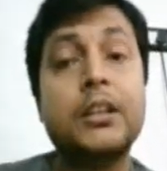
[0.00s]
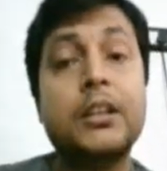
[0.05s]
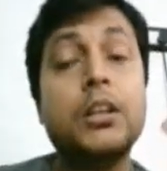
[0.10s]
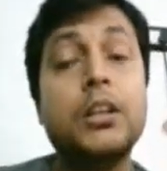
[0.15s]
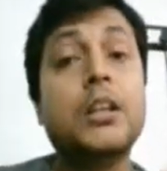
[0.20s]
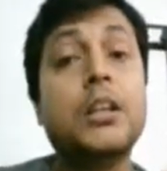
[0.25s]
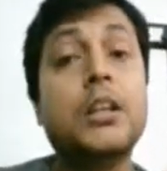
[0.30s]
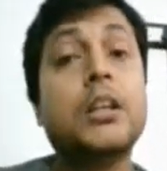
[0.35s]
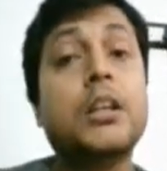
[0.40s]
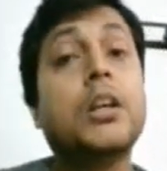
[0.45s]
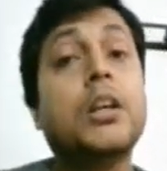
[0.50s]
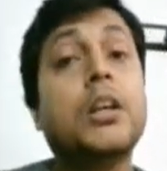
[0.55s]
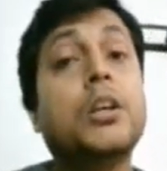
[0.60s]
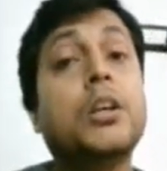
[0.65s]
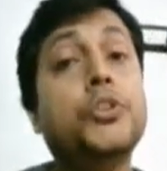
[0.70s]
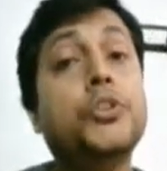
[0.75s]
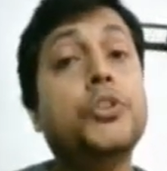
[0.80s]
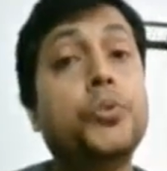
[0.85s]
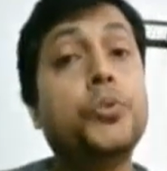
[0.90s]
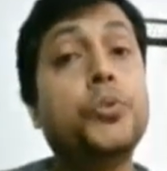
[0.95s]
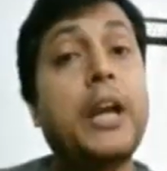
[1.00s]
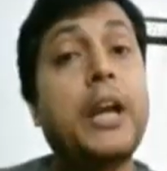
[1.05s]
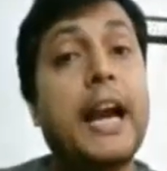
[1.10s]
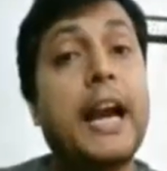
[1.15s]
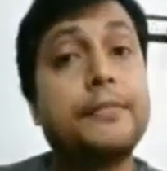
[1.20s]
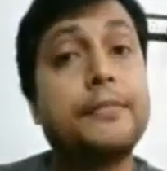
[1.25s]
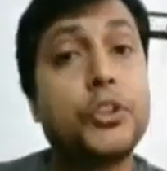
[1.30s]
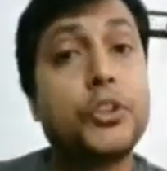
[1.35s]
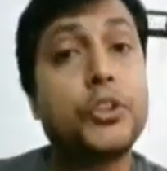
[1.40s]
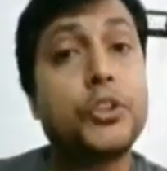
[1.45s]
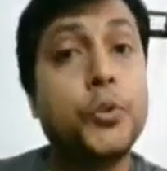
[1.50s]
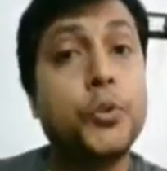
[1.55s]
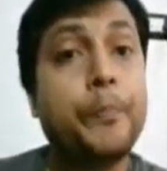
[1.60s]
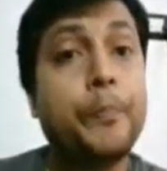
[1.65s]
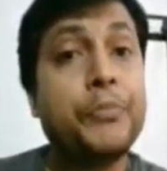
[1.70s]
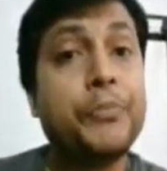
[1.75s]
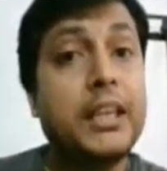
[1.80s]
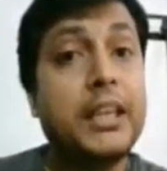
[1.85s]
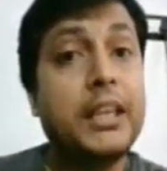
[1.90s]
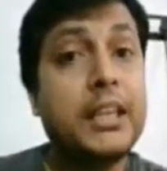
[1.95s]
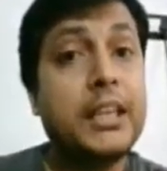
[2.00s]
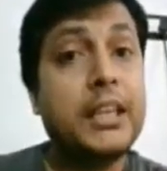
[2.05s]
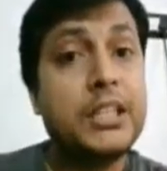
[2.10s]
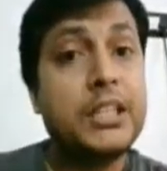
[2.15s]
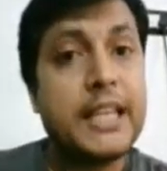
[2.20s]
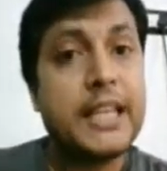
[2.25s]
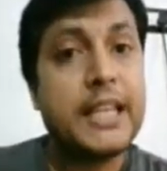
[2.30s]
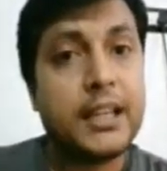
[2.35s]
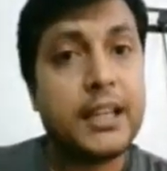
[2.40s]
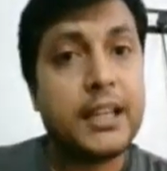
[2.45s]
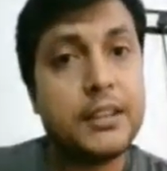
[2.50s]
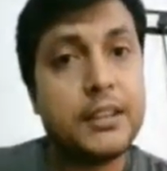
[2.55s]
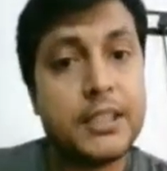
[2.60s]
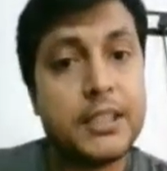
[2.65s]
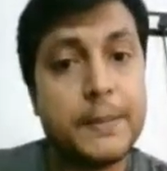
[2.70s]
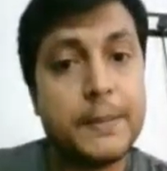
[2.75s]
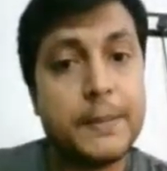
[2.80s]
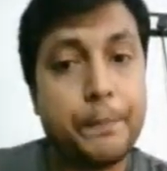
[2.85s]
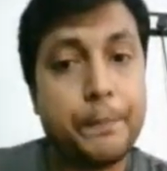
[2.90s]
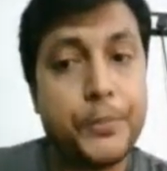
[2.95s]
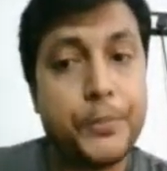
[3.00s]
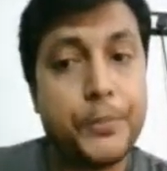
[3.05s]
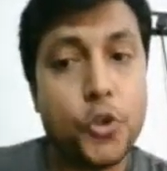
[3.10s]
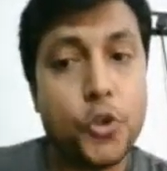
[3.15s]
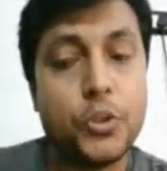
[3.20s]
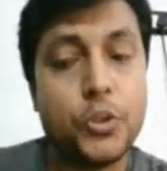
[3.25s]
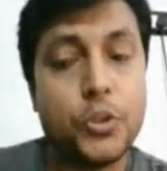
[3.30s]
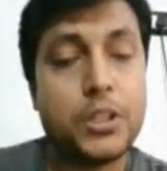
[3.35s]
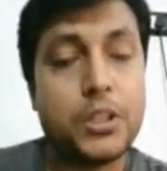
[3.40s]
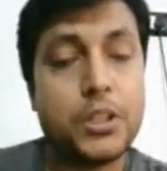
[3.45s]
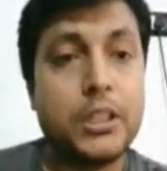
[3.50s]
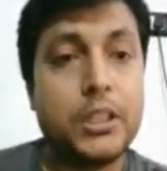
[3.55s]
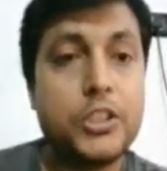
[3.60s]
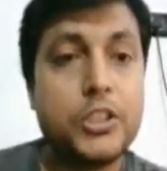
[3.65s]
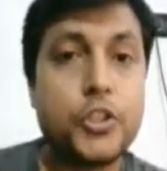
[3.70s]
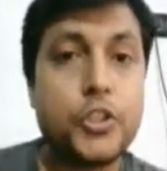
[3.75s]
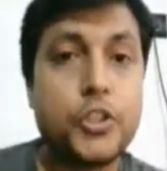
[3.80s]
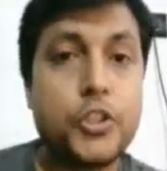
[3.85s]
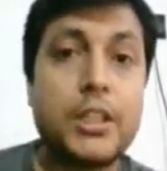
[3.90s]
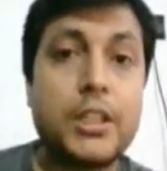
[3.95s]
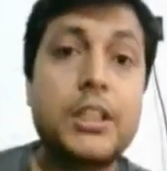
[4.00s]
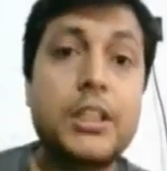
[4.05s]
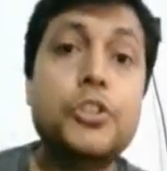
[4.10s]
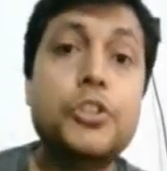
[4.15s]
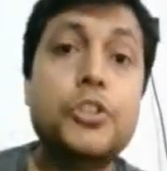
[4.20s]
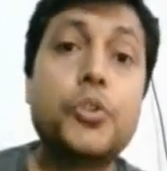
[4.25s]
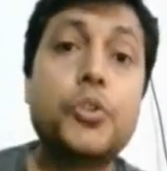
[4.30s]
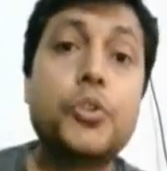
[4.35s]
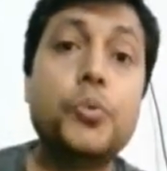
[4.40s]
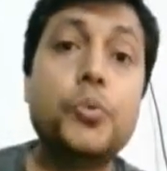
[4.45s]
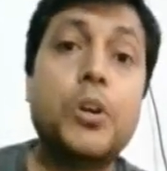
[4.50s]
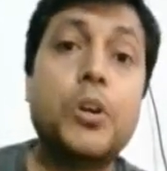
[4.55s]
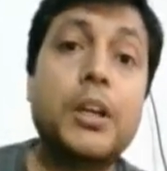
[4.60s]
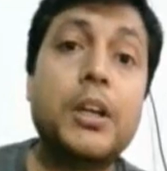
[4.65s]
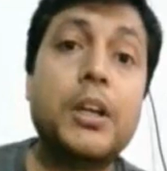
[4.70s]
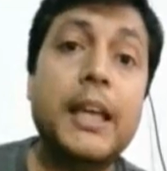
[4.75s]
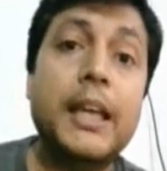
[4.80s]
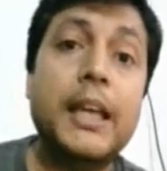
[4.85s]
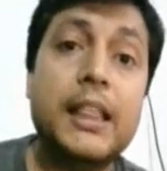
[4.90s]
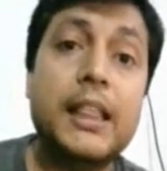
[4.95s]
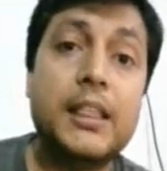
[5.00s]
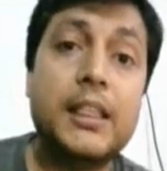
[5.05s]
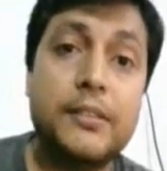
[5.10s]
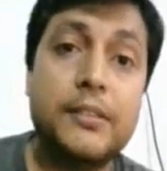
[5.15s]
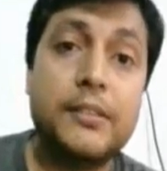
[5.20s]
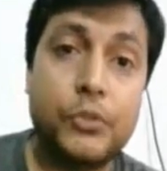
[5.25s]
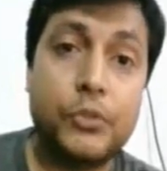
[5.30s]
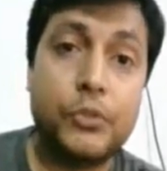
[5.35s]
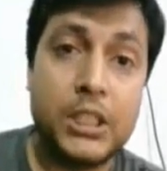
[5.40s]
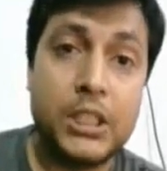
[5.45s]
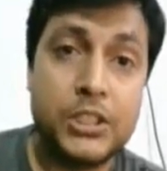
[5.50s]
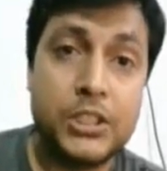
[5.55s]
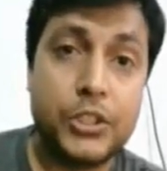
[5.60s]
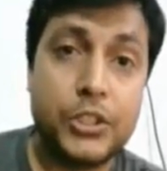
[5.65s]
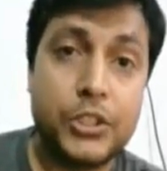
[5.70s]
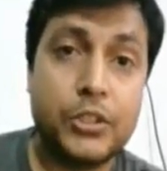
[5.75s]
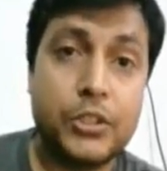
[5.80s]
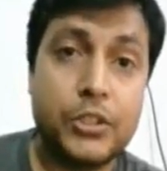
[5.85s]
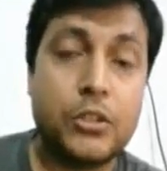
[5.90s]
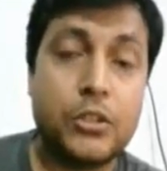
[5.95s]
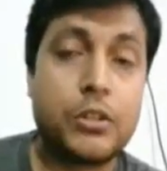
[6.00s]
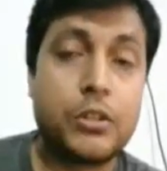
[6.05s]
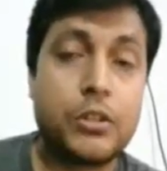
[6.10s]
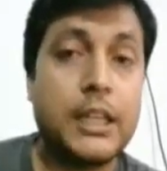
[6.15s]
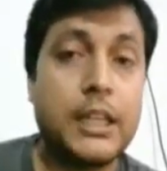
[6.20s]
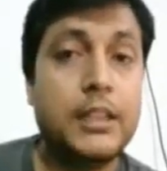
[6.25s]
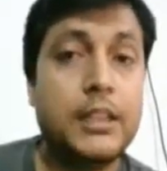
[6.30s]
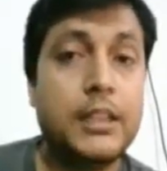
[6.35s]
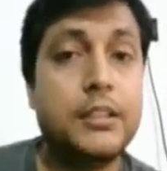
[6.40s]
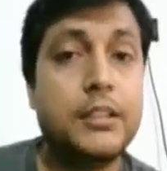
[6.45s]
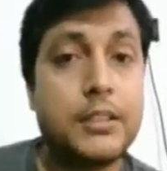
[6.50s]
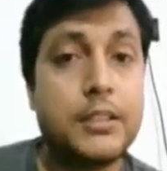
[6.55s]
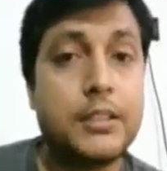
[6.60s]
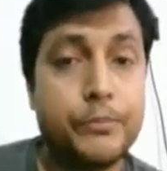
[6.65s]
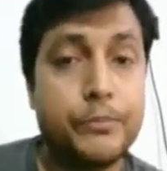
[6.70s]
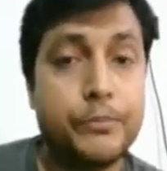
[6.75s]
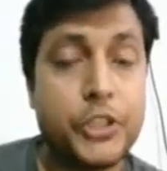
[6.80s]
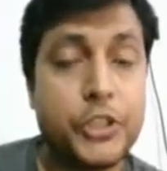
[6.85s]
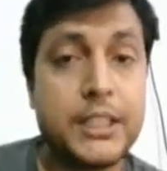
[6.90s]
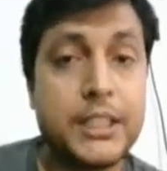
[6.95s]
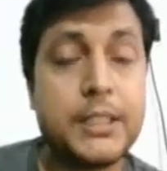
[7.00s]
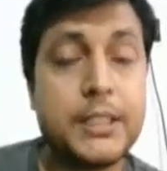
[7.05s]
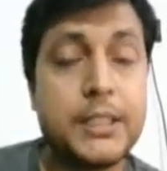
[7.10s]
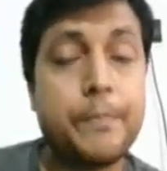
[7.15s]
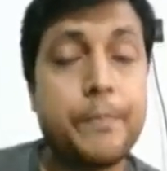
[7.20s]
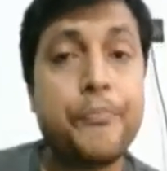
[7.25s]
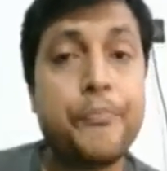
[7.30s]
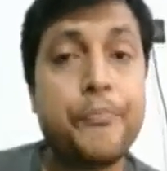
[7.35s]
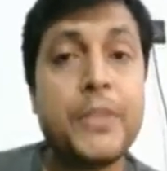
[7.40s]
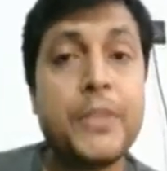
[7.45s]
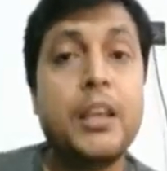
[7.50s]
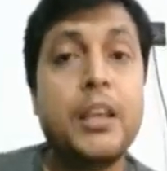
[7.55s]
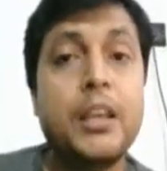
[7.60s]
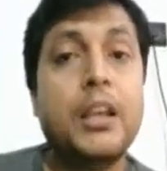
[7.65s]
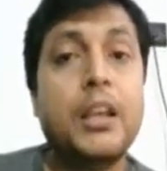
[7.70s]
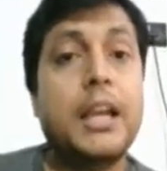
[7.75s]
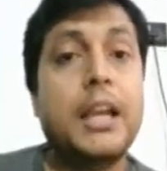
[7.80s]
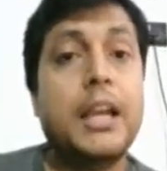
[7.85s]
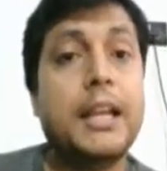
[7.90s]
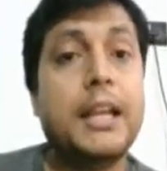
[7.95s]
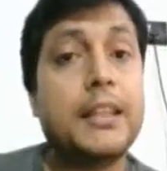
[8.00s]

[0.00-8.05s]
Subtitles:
and then you have to inject this pure culture into a healthy volunteer or healthy subject,